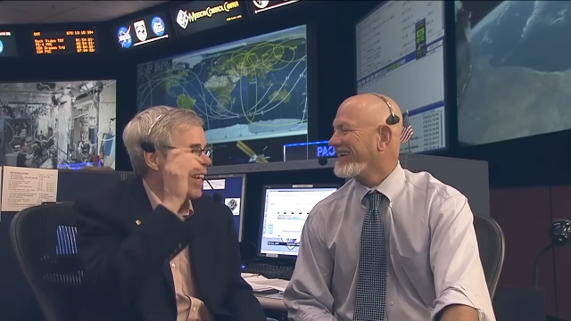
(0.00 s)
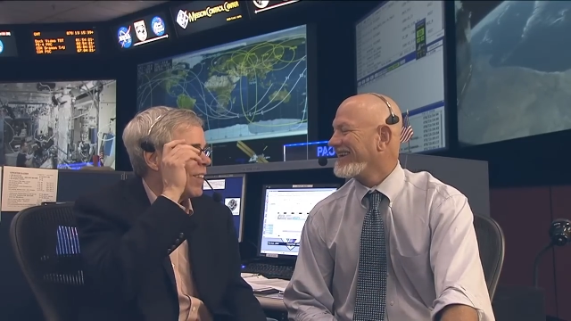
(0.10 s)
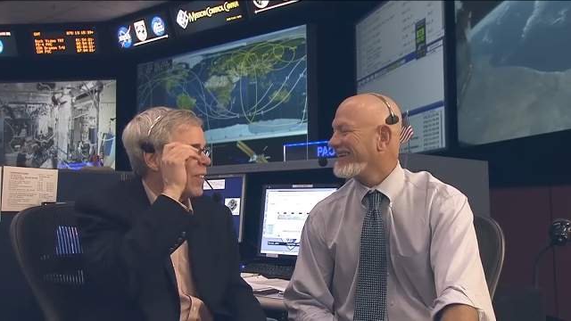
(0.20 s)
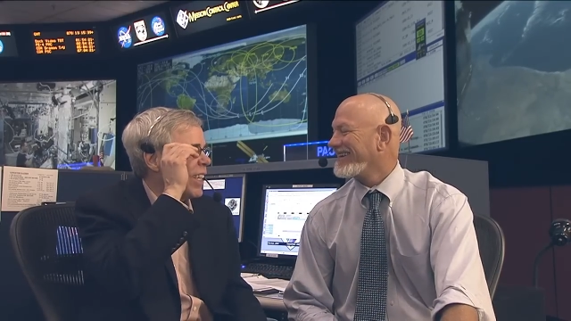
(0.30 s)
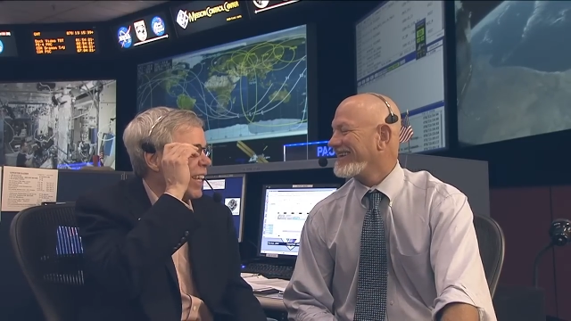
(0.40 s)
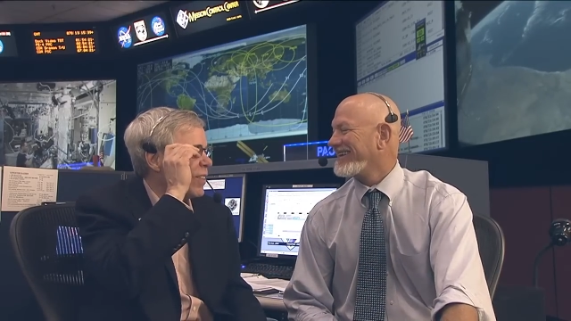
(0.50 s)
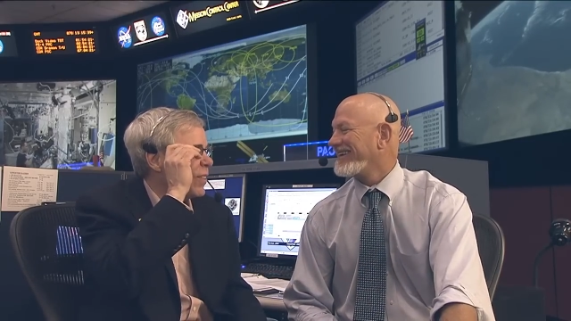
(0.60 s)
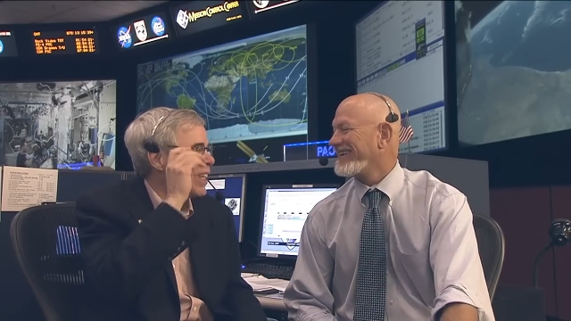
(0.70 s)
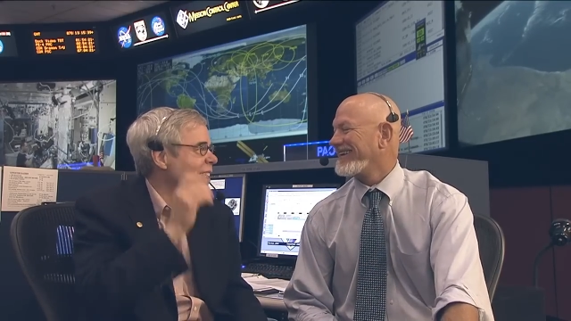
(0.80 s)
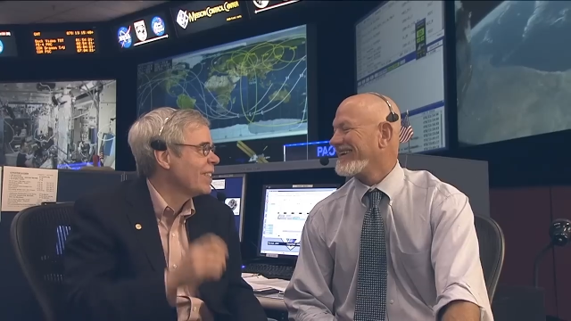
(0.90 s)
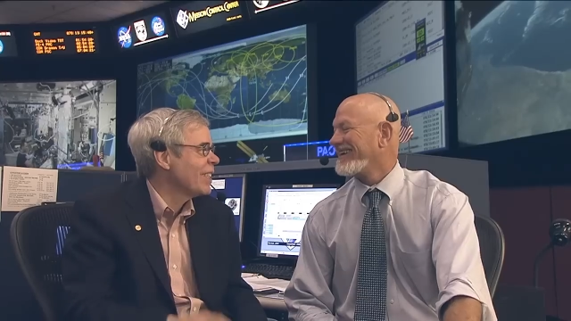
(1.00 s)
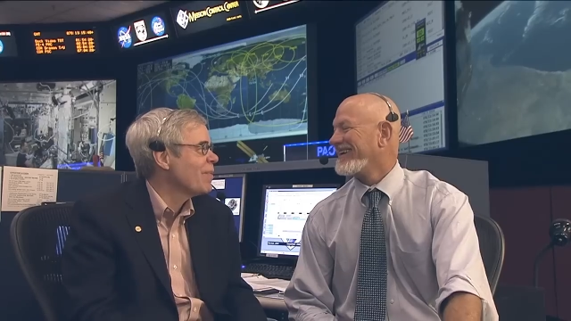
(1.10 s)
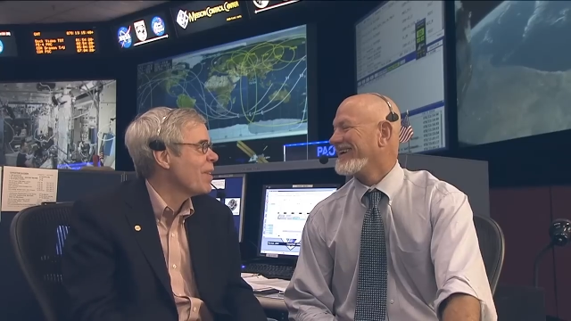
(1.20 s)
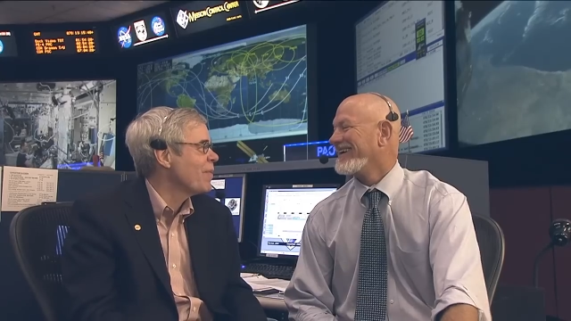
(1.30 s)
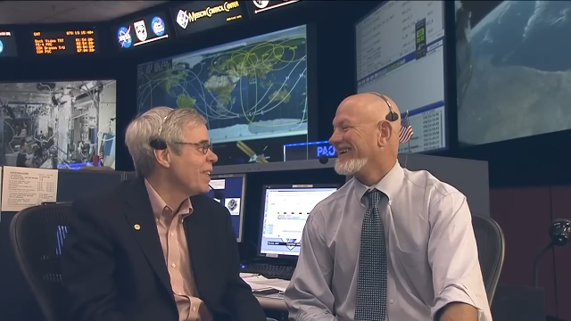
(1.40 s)
Speaker 1: when I when I did
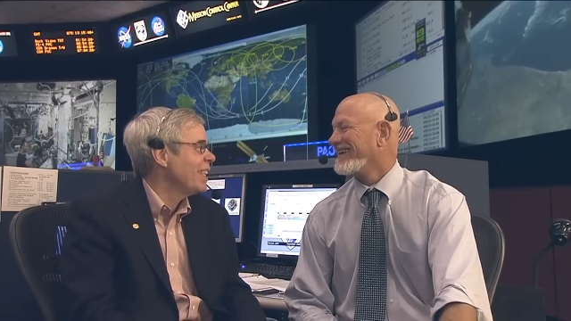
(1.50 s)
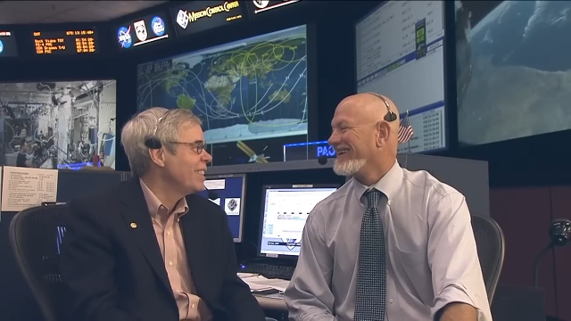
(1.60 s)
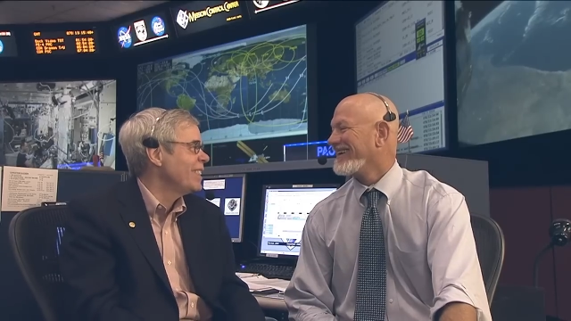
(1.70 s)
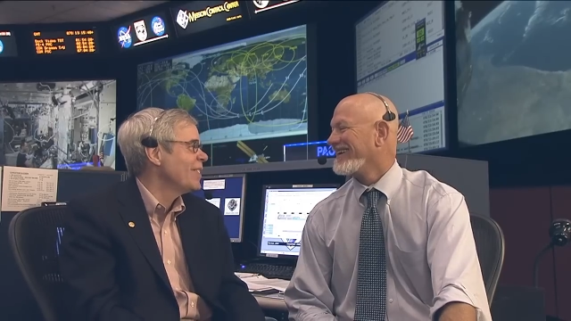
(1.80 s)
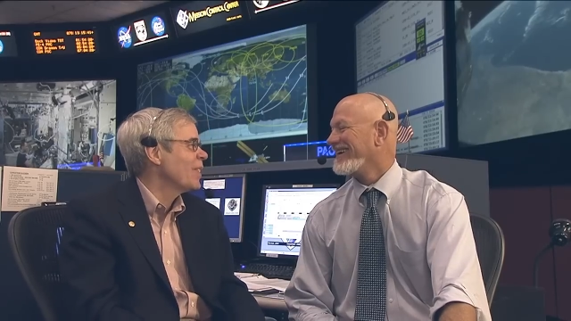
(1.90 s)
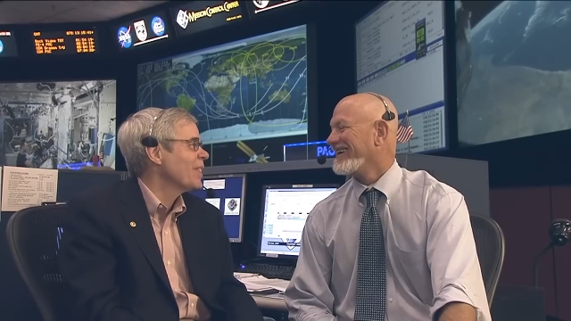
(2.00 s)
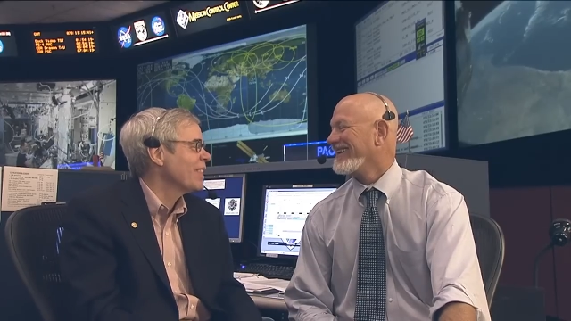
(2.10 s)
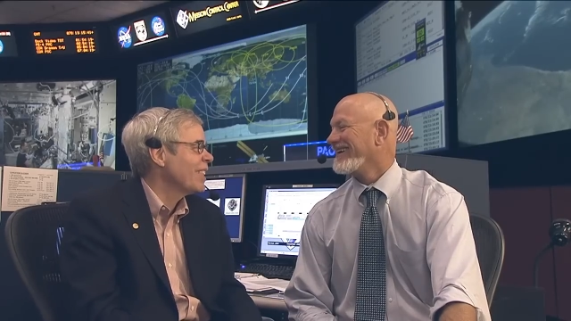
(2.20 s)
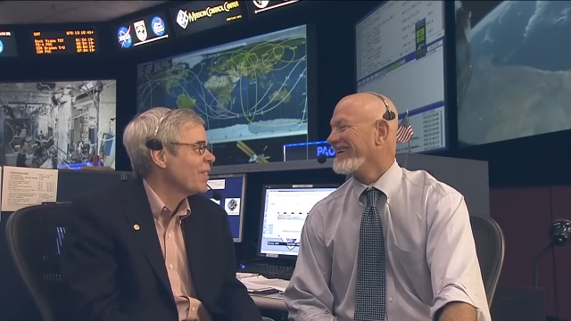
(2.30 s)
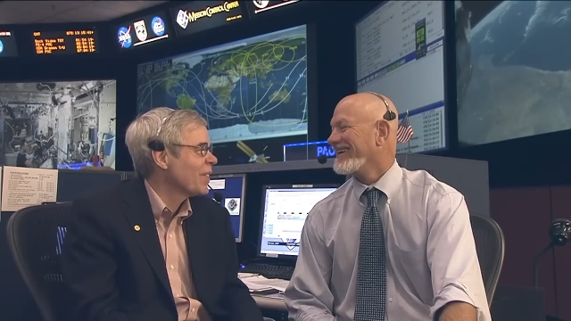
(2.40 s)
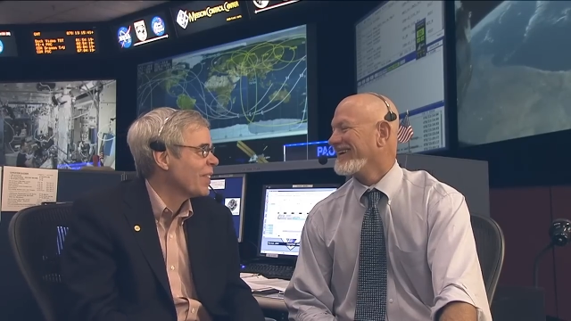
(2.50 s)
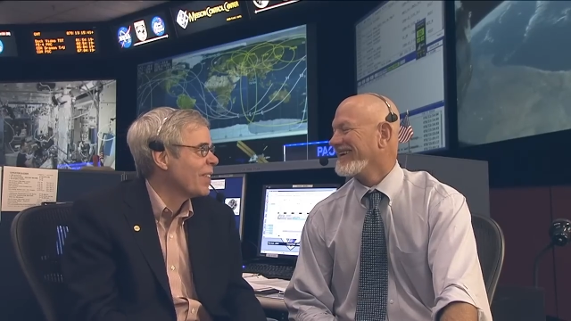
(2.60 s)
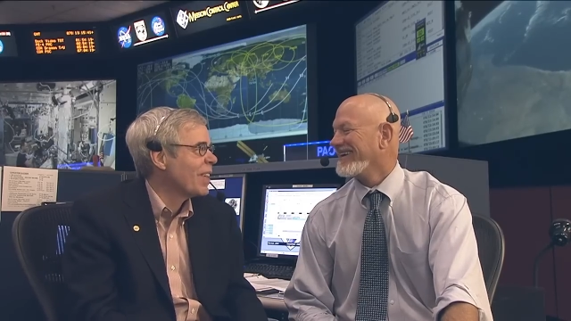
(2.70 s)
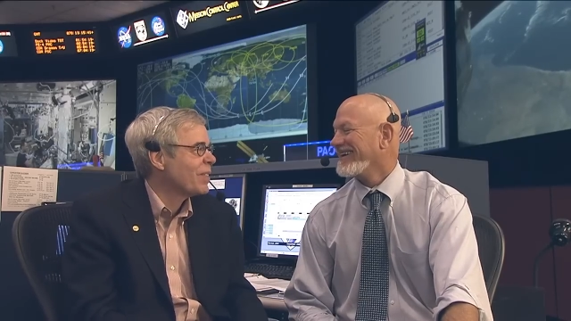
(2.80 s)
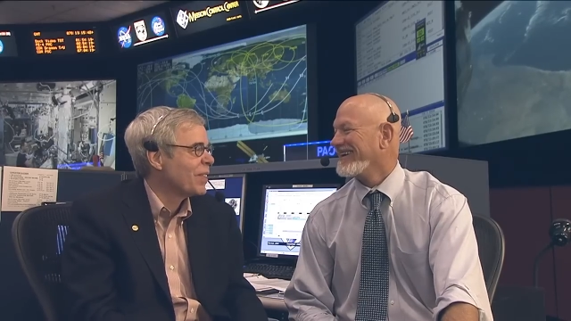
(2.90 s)
my PhD, of course, I never thought
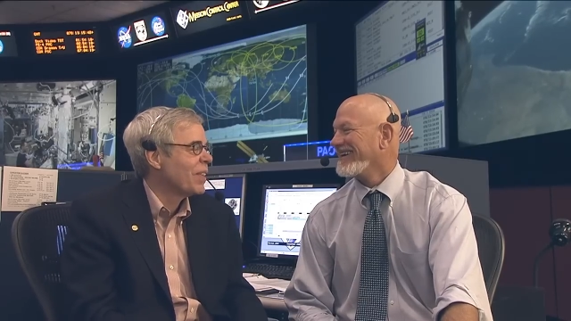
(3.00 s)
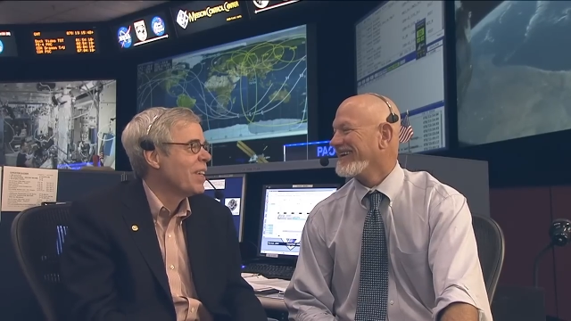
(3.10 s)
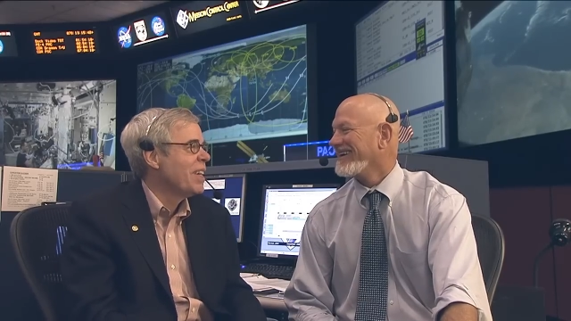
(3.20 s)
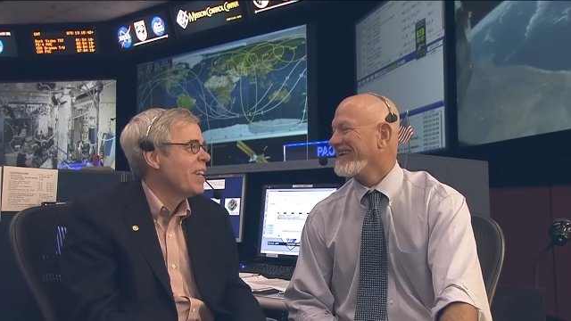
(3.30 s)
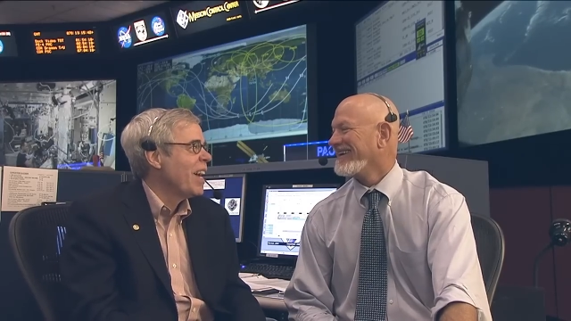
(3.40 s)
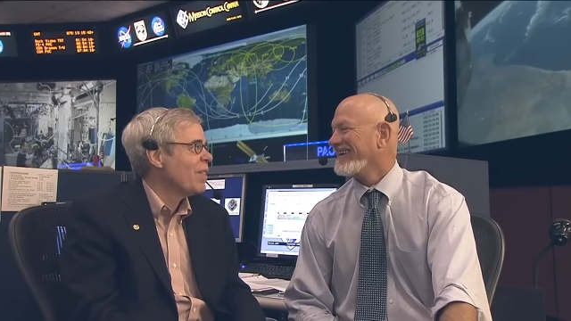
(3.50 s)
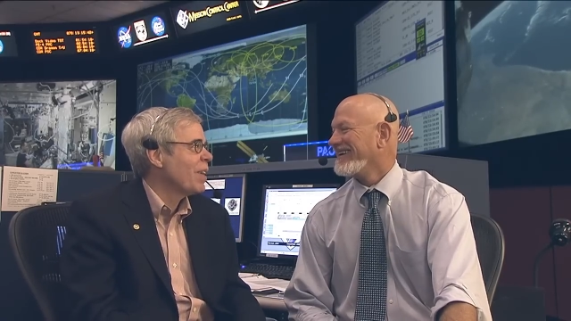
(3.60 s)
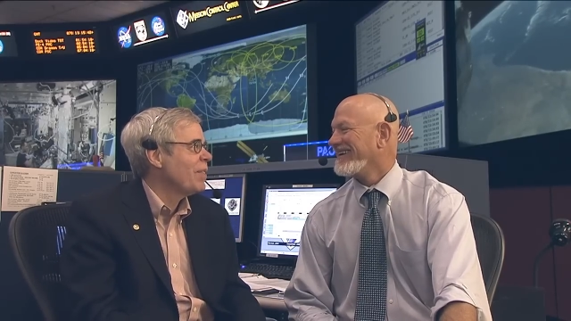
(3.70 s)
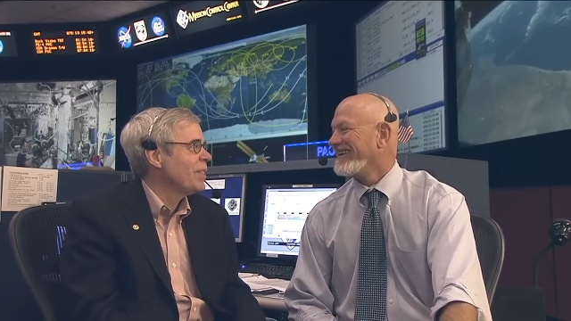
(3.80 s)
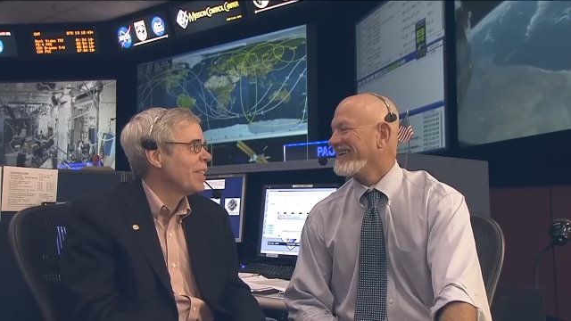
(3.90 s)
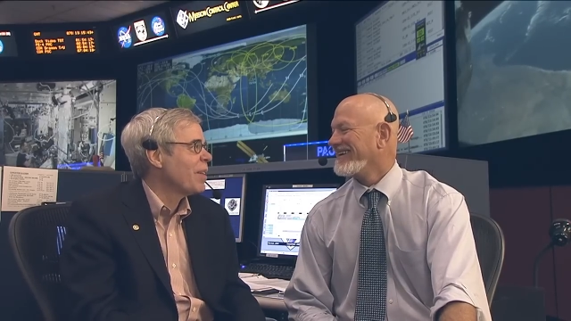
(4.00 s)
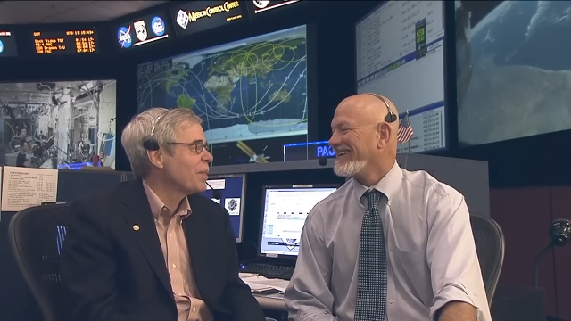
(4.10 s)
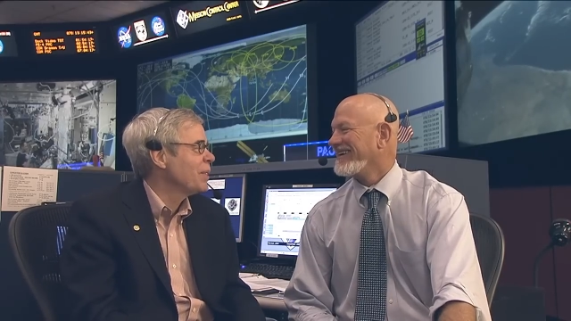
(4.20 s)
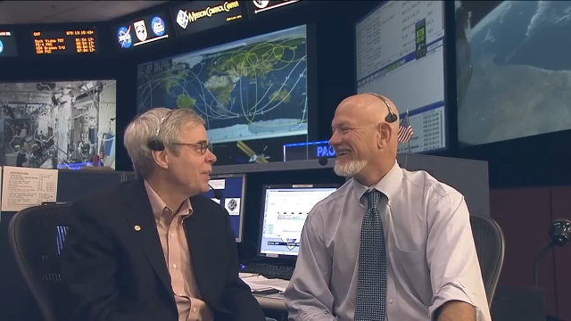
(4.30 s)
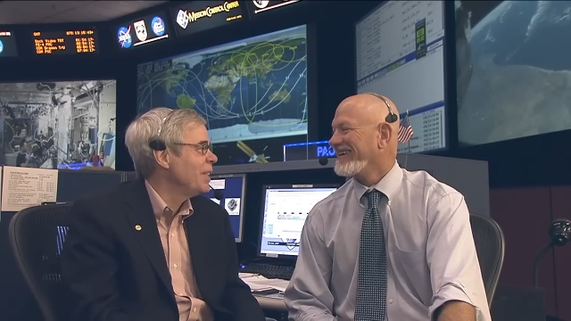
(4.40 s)
I'd ever ever have the
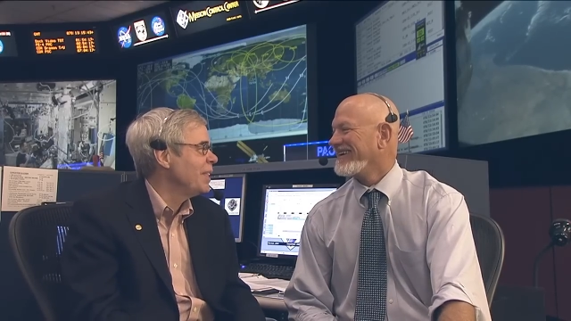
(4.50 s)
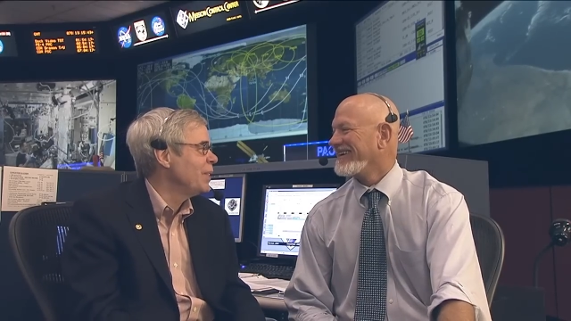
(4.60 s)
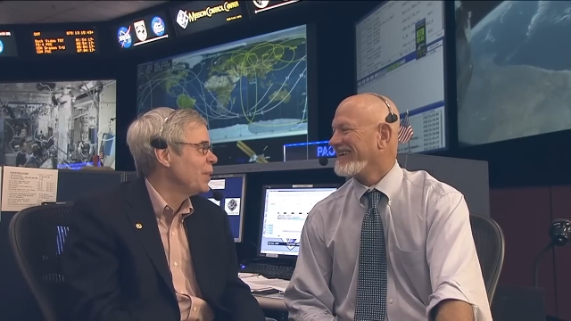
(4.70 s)
opportunity to do